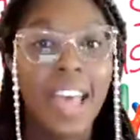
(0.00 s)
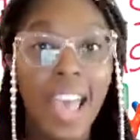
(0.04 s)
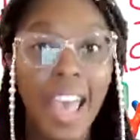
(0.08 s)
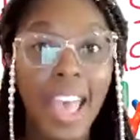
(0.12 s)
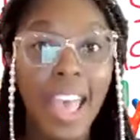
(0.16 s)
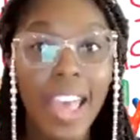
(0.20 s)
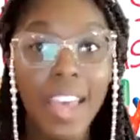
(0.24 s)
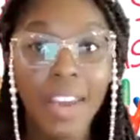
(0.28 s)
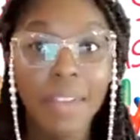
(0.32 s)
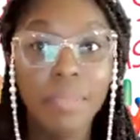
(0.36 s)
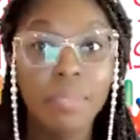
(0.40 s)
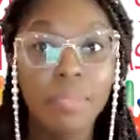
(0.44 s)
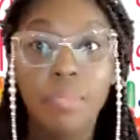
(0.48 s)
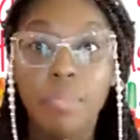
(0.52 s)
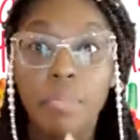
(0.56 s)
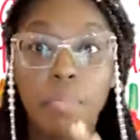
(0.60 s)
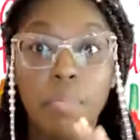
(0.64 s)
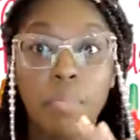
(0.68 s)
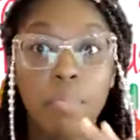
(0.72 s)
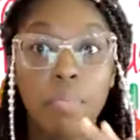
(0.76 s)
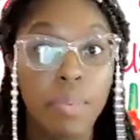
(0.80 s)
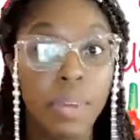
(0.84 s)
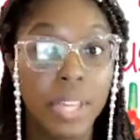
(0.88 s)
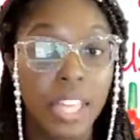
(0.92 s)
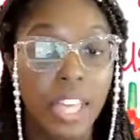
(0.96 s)
And
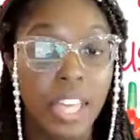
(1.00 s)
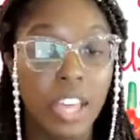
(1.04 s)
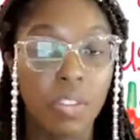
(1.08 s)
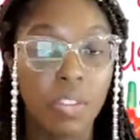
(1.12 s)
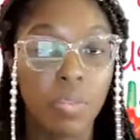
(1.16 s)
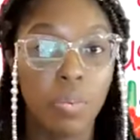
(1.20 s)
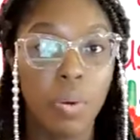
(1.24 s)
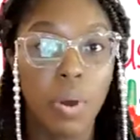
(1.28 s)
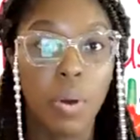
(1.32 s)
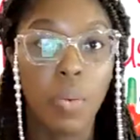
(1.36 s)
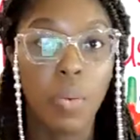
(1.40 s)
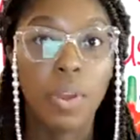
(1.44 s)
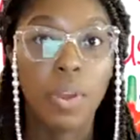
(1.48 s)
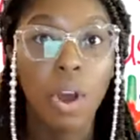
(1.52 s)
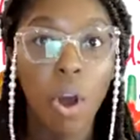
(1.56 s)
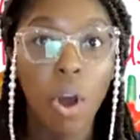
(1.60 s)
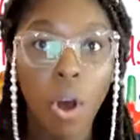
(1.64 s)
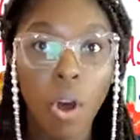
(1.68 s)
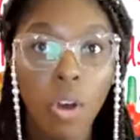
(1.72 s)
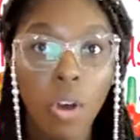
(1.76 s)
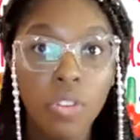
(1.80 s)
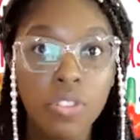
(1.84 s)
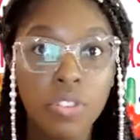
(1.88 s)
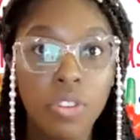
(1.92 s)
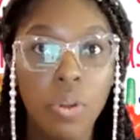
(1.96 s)
but guess what? We
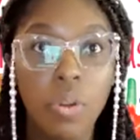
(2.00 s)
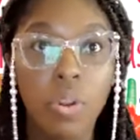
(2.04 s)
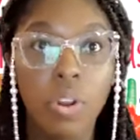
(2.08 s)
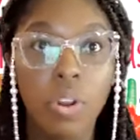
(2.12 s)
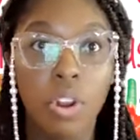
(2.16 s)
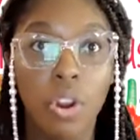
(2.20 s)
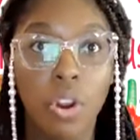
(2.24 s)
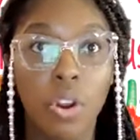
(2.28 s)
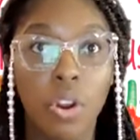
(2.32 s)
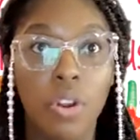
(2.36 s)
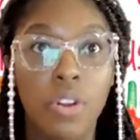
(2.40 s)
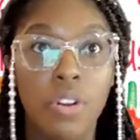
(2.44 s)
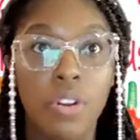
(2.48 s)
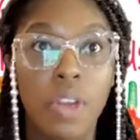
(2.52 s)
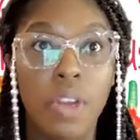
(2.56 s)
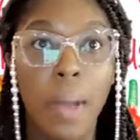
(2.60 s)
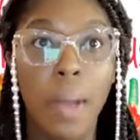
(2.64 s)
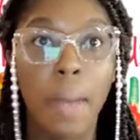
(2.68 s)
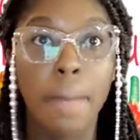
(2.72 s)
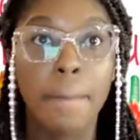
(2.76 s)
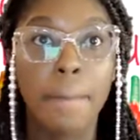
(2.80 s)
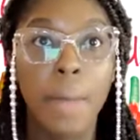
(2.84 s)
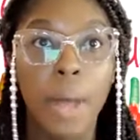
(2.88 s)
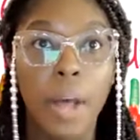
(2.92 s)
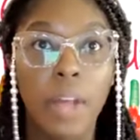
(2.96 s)
also learned
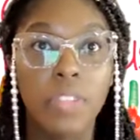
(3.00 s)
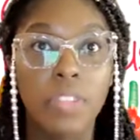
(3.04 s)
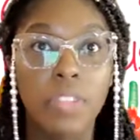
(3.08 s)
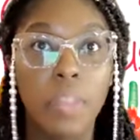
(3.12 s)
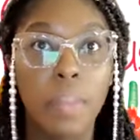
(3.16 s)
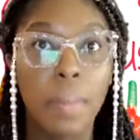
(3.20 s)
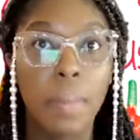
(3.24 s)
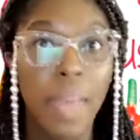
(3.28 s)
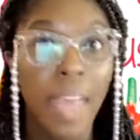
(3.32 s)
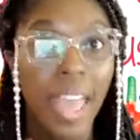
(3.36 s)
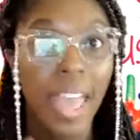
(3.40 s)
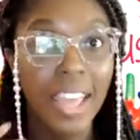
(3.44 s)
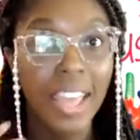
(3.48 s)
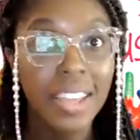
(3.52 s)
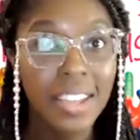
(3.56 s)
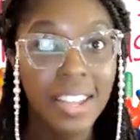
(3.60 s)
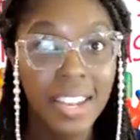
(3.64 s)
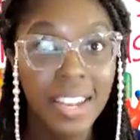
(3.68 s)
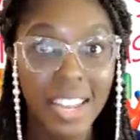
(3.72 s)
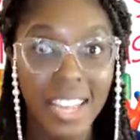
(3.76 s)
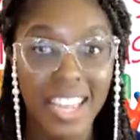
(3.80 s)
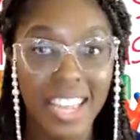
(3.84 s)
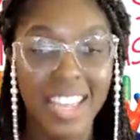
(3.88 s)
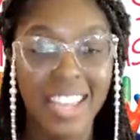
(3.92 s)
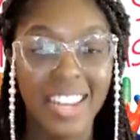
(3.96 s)
about the
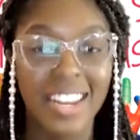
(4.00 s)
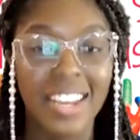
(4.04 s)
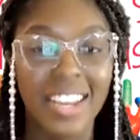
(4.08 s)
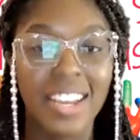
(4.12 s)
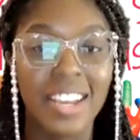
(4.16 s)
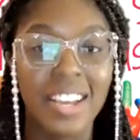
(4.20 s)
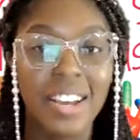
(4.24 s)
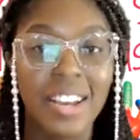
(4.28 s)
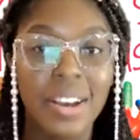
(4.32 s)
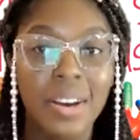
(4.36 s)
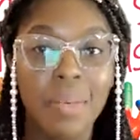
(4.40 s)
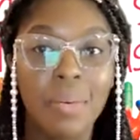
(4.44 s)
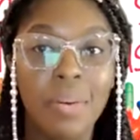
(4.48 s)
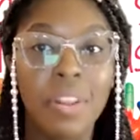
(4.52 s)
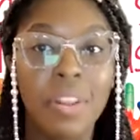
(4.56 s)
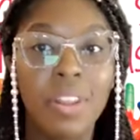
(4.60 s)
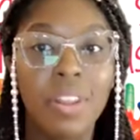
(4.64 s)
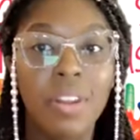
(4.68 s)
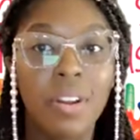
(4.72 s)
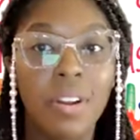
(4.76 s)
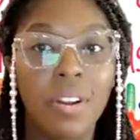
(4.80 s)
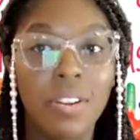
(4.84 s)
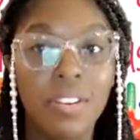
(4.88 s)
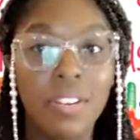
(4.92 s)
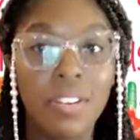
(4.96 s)
pangolin. We
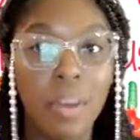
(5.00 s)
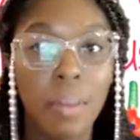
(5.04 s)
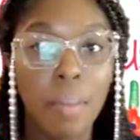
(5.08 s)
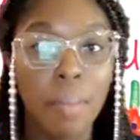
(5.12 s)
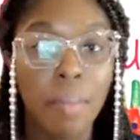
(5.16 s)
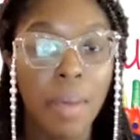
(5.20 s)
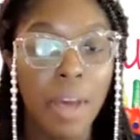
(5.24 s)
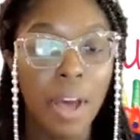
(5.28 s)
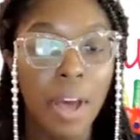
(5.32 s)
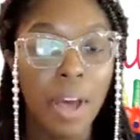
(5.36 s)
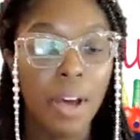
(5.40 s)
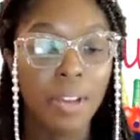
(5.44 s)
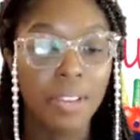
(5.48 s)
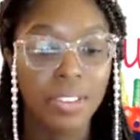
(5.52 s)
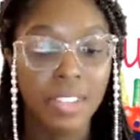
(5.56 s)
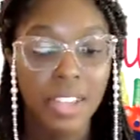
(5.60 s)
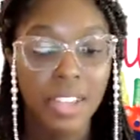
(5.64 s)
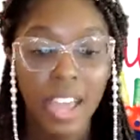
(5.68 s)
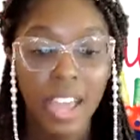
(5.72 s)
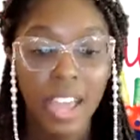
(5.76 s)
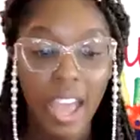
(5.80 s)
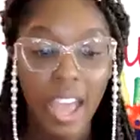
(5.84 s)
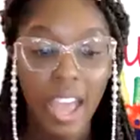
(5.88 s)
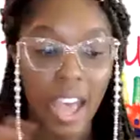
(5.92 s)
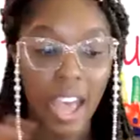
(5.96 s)
learned about
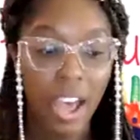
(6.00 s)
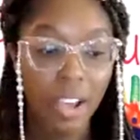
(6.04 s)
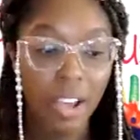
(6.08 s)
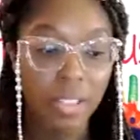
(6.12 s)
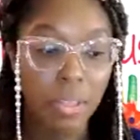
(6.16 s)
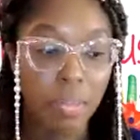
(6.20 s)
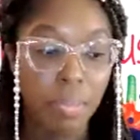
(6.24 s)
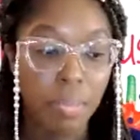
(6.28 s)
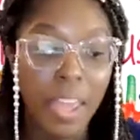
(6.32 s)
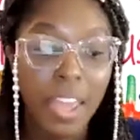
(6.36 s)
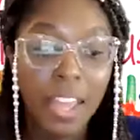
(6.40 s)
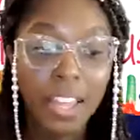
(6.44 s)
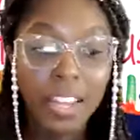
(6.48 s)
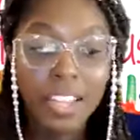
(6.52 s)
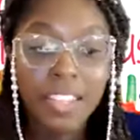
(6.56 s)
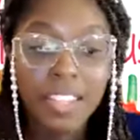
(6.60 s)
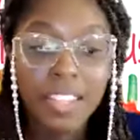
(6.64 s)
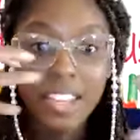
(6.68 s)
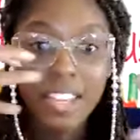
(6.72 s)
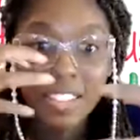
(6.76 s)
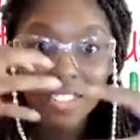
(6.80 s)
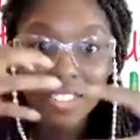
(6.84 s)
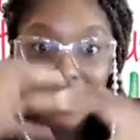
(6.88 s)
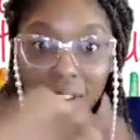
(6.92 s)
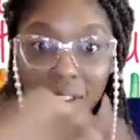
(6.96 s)
how the pangolin
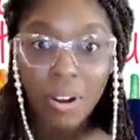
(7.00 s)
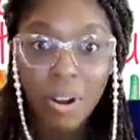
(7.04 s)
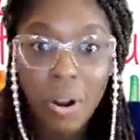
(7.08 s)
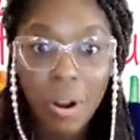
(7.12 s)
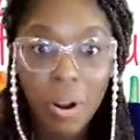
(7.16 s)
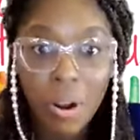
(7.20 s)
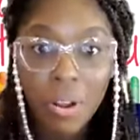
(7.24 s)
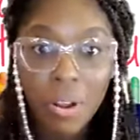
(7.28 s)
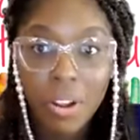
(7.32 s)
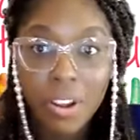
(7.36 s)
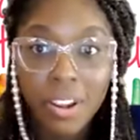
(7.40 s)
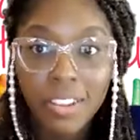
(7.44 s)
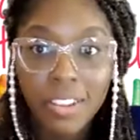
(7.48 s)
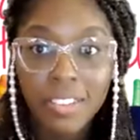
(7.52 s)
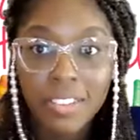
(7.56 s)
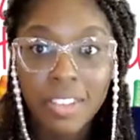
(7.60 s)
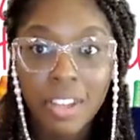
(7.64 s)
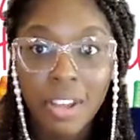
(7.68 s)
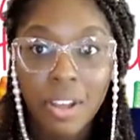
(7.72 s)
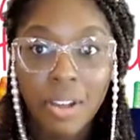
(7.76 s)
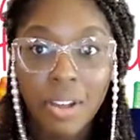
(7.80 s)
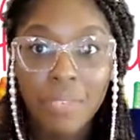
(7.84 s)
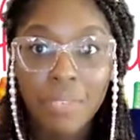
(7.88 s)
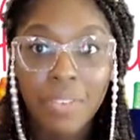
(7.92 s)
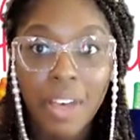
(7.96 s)
tends to curl
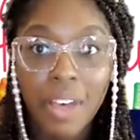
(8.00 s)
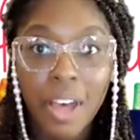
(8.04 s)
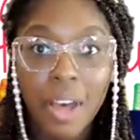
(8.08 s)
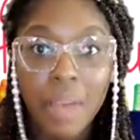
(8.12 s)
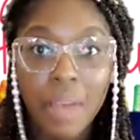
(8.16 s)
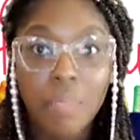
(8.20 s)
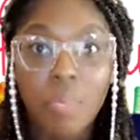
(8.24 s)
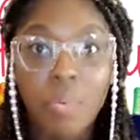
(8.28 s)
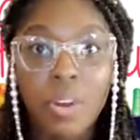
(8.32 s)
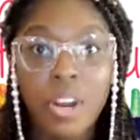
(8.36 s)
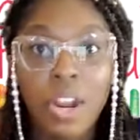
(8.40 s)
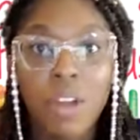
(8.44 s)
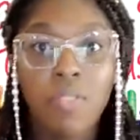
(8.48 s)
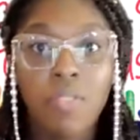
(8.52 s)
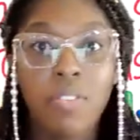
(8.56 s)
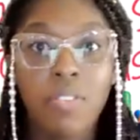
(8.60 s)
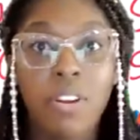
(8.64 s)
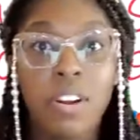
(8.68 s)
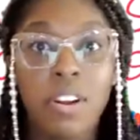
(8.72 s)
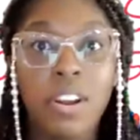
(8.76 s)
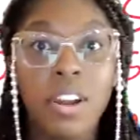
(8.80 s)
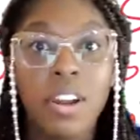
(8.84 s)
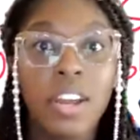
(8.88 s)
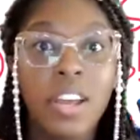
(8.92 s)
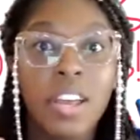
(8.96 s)
itself up
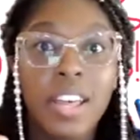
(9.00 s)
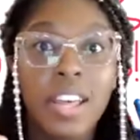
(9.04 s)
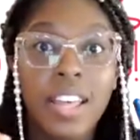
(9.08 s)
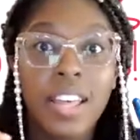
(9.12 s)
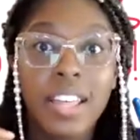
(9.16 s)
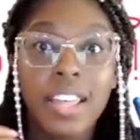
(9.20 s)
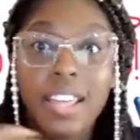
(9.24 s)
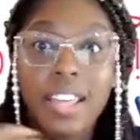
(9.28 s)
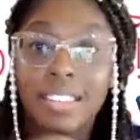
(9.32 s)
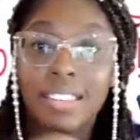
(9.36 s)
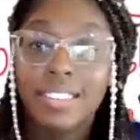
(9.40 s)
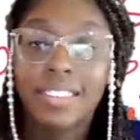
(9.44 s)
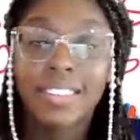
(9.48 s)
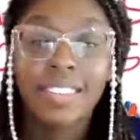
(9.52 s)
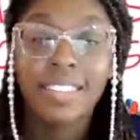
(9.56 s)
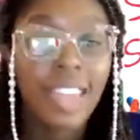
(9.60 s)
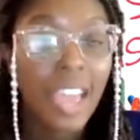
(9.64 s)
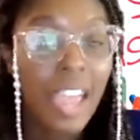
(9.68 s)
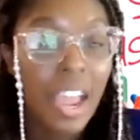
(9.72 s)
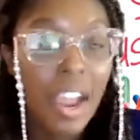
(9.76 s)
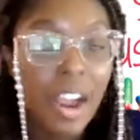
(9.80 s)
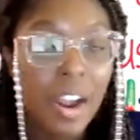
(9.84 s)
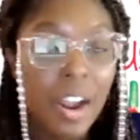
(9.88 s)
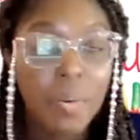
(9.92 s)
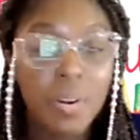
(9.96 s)
whenever it's
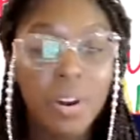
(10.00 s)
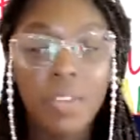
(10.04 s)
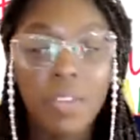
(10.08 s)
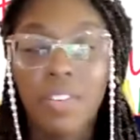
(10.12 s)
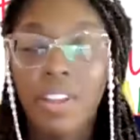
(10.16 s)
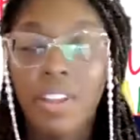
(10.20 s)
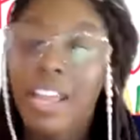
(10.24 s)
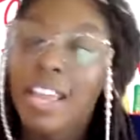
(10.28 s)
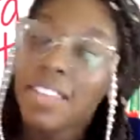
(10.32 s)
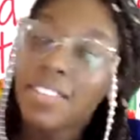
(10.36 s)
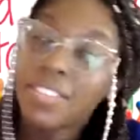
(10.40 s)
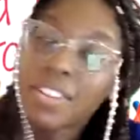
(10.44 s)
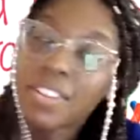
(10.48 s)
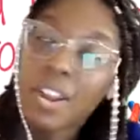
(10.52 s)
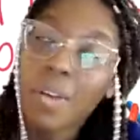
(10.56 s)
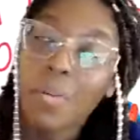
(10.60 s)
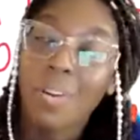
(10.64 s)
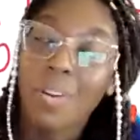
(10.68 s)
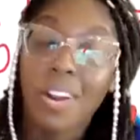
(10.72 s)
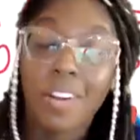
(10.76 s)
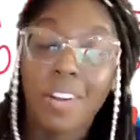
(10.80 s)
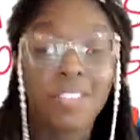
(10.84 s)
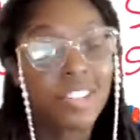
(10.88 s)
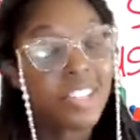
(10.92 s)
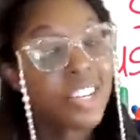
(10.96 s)
scared, whenever he's scared,
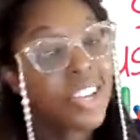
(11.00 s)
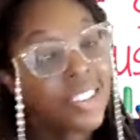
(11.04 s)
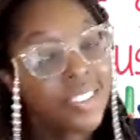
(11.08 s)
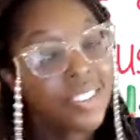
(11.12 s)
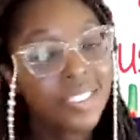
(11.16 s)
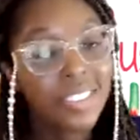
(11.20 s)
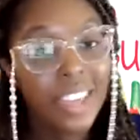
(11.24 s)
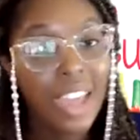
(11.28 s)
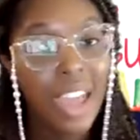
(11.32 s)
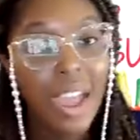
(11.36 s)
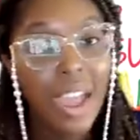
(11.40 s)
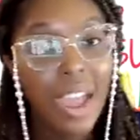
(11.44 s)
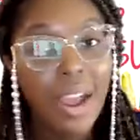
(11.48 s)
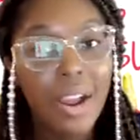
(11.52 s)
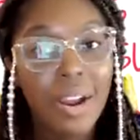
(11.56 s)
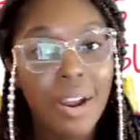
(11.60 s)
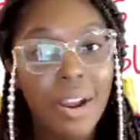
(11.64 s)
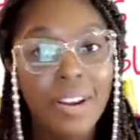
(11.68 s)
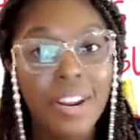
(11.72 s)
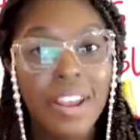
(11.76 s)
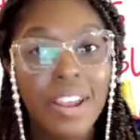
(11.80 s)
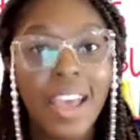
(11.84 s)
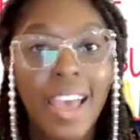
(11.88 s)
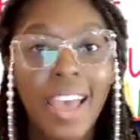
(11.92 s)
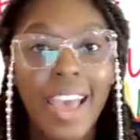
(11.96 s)
whenever she's scared.